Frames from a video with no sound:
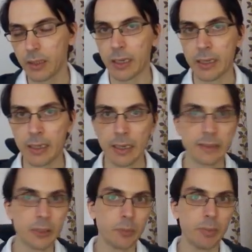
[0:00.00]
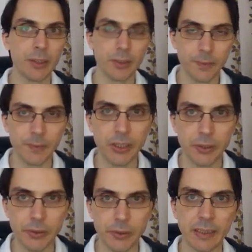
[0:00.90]
Uh, there will be another
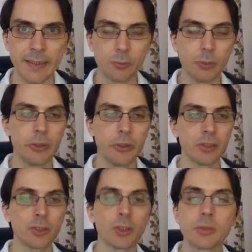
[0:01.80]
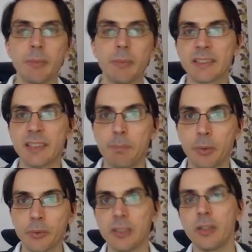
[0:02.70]
video that we're gonna show some
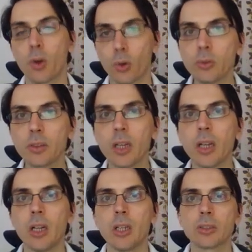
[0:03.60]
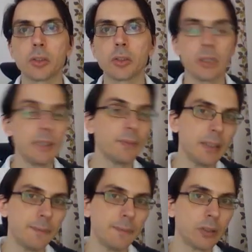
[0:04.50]
examples in code. So even
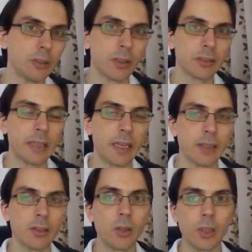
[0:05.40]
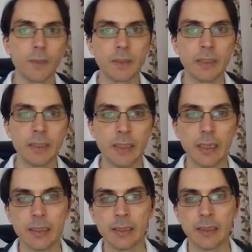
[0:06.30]
if you did not get all of the
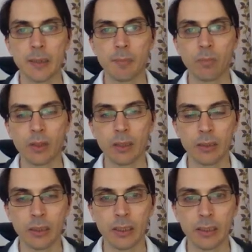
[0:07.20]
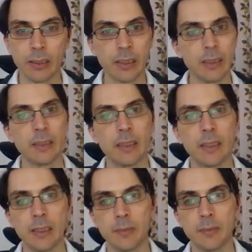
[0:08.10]
um, uh, uh,
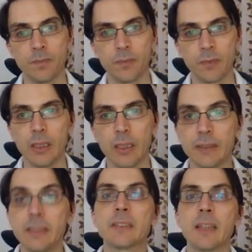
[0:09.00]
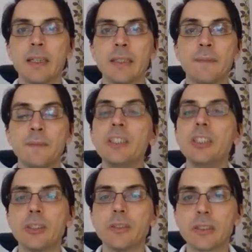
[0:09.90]
um, this uh,
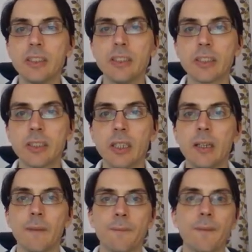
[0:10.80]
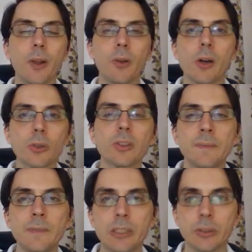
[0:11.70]
definitions here, follow also the
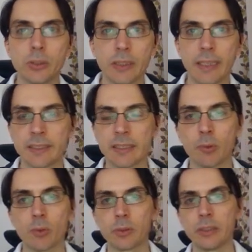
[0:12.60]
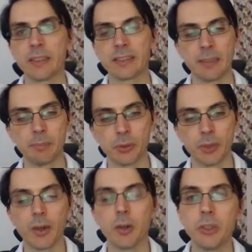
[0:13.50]
video to get some concrete examples of
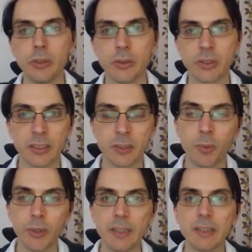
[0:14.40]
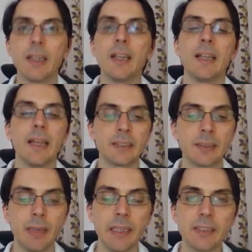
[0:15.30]
how we use this point
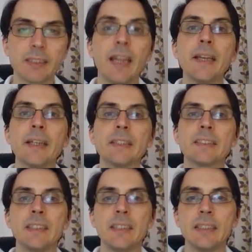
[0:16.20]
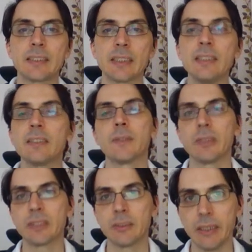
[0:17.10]
estimates and these interval
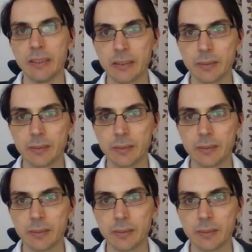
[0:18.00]
estimates.